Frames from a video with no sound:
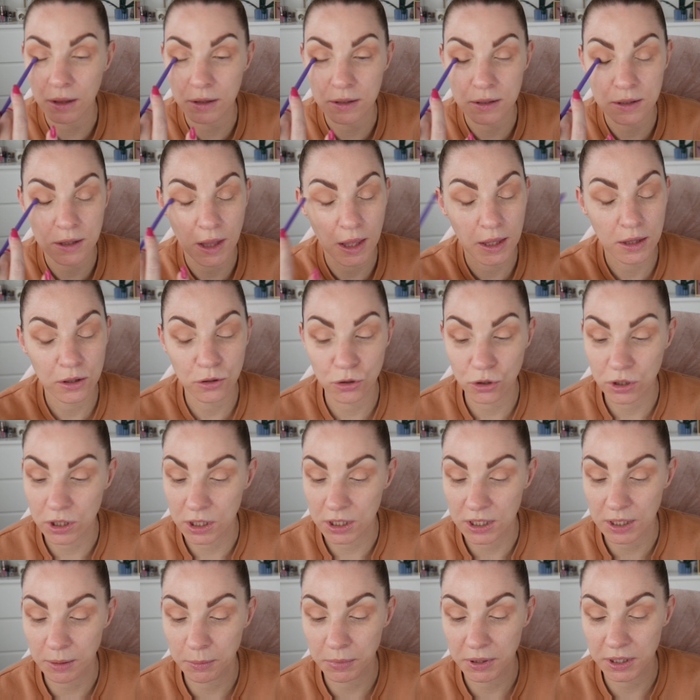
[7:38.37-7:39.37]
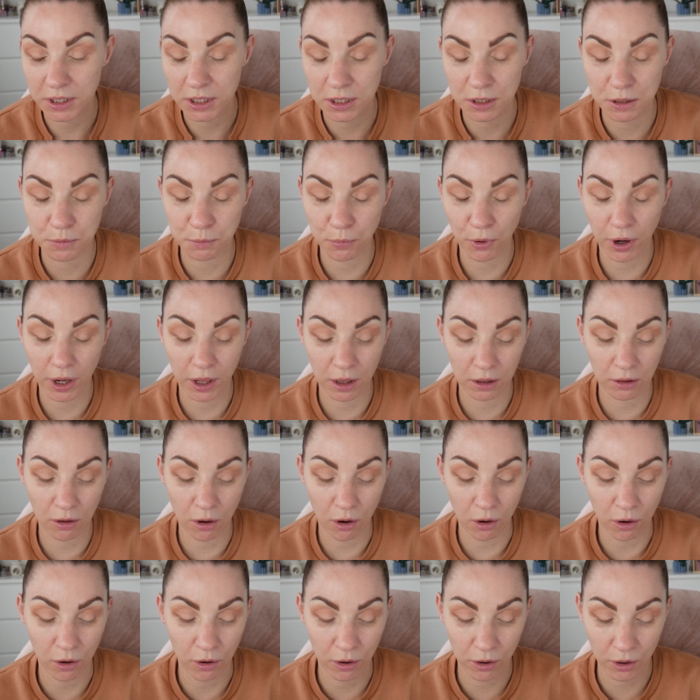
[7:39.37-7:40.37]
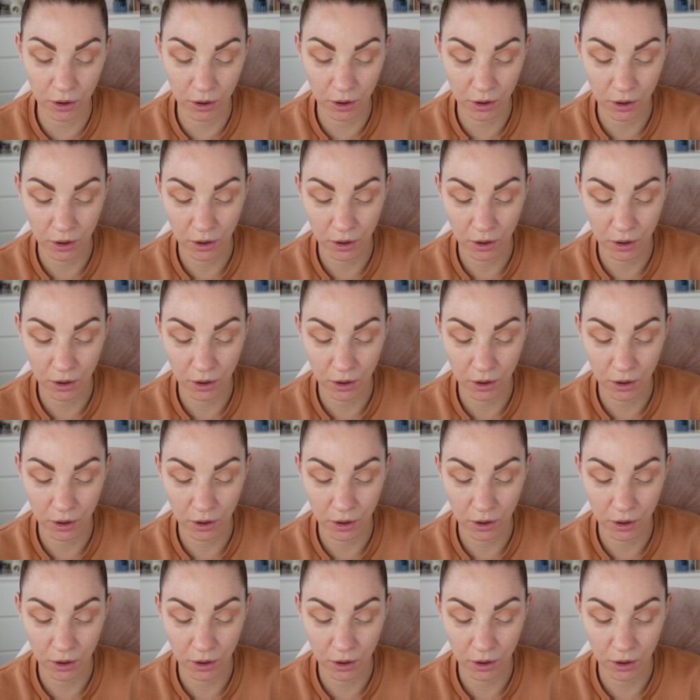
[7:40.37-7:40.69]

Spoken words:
It's like just the simplest spring look.